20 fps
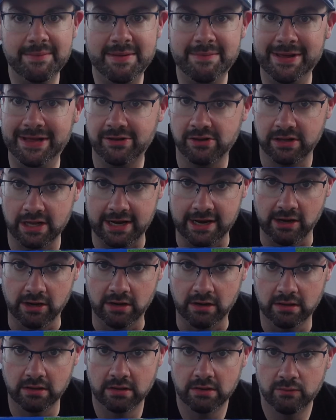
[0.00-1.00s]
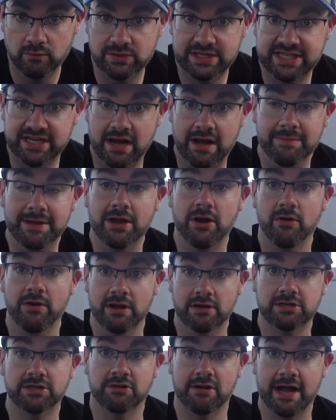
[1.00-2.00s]
me be clear. Wasabi
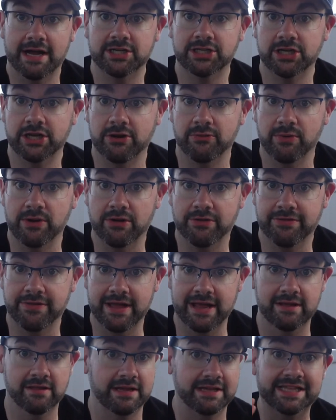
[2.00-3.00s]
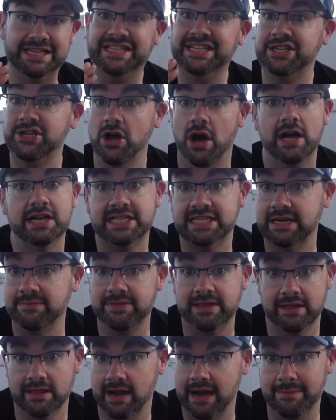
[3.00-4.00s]
Oreos are actually a real thing. Like, this is not
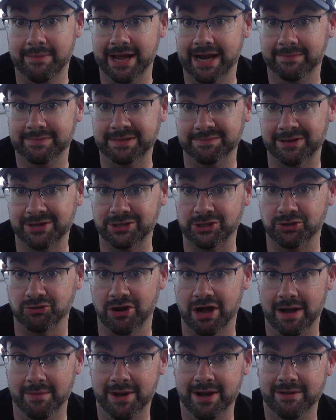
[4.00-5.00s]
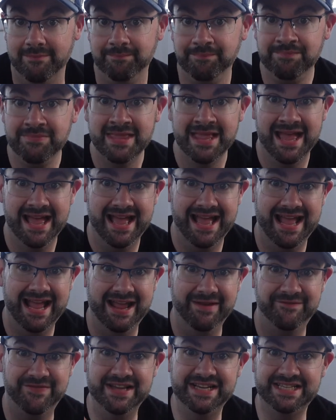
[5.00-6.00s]
something that I made up to build drama.
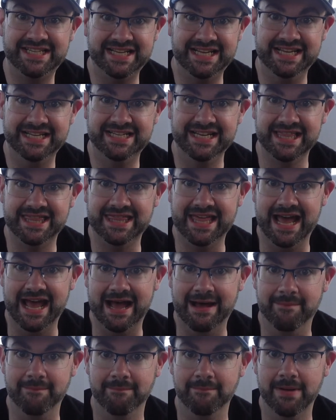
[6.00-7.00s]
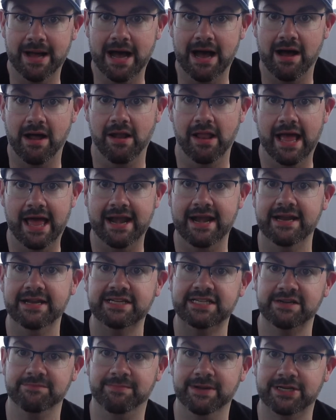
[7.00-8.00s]
If this isn't them, I'll edit
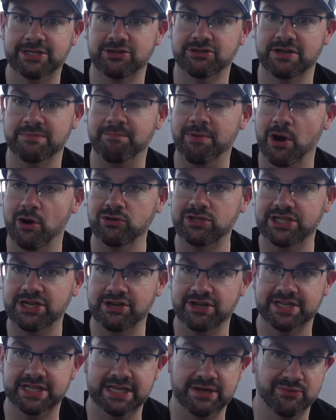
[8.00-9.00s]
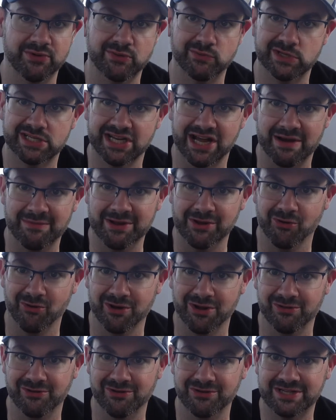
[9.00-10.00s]
in some pictures and post so you can see what a wasabi
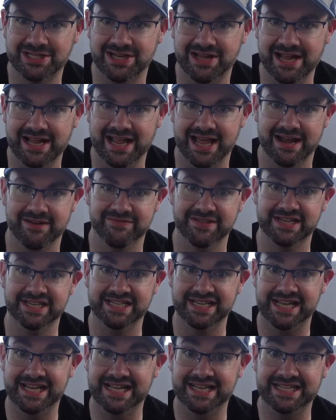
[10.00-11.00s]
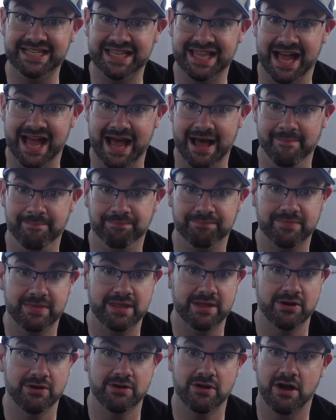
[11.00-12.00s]
Oreo looks like. And if this is them,
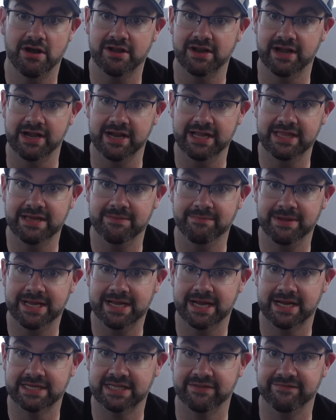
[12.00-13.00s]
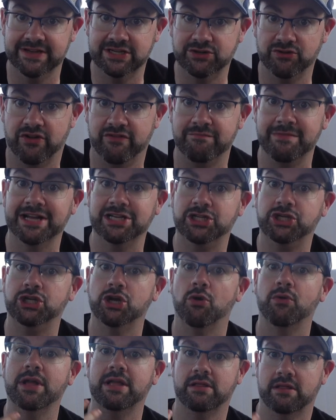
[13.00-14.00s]
you're not gonna need them because the visual of my
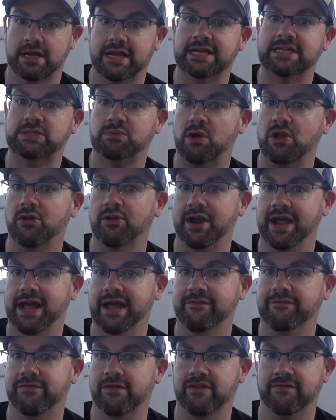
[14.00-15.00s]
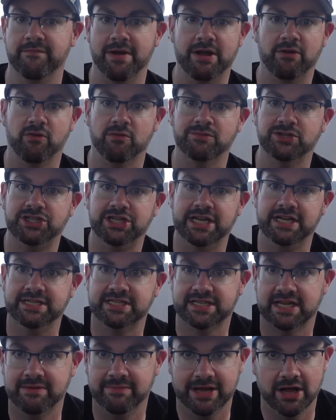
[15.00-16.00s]
choking like I swallowed a handful of micro
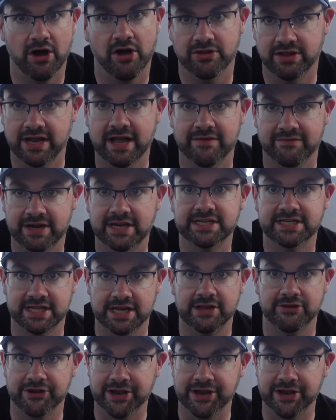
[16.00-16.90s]
machines is gonna be all the evidence that you